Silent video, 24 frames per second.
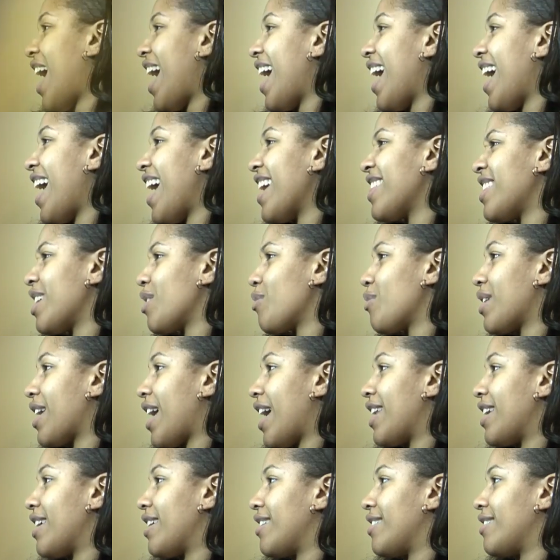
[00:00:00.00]
I, I think we
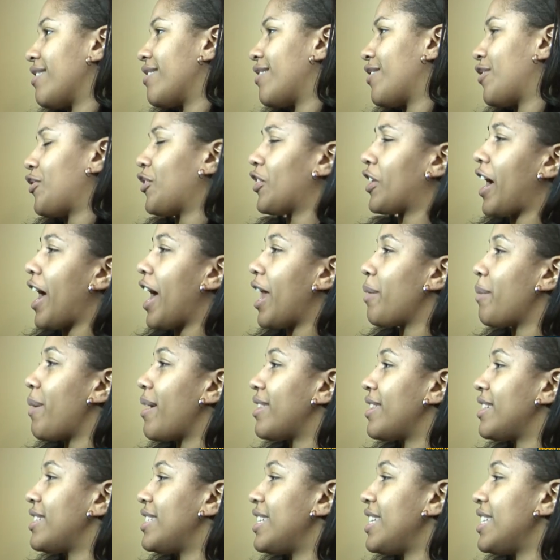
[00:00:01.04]
kind of forgot
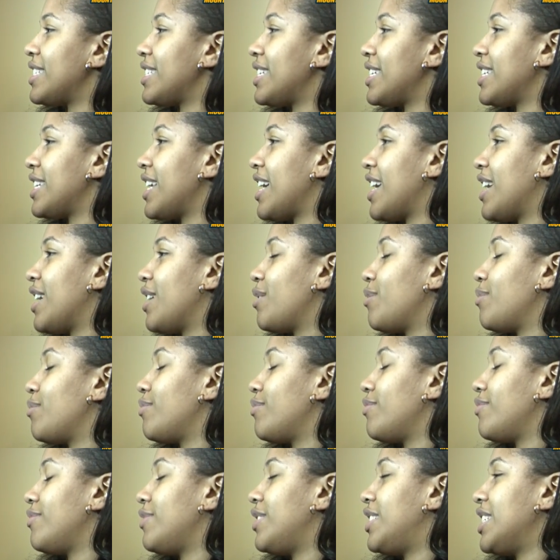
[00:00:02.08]
about the season,
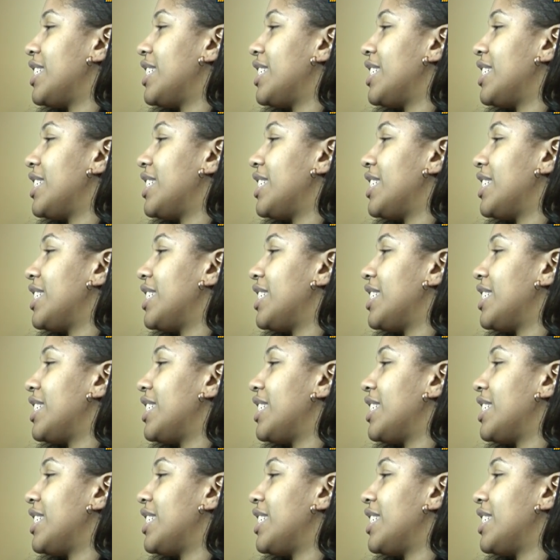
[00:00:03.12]
um,